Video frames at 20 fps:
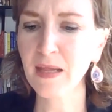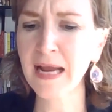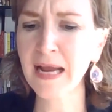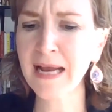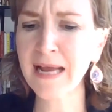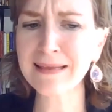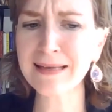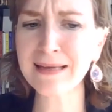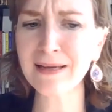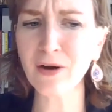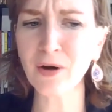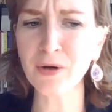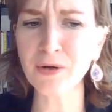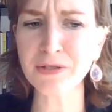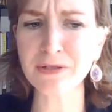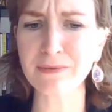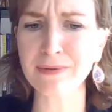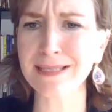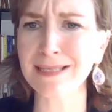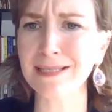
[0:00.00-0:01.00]
I think
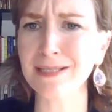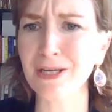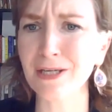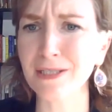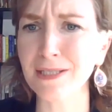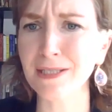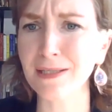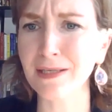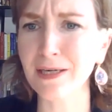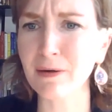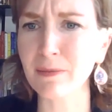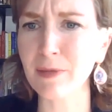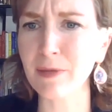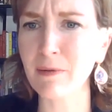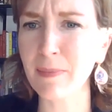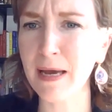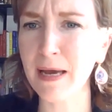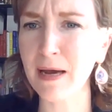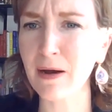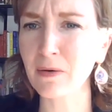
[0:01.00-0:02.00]
also, as I talked a little bit
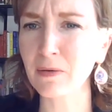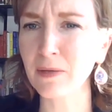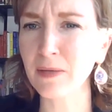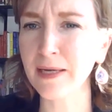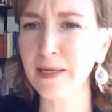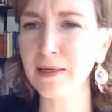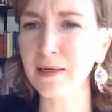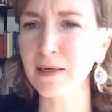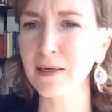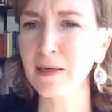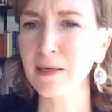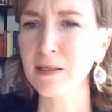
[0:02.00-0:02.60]
about, like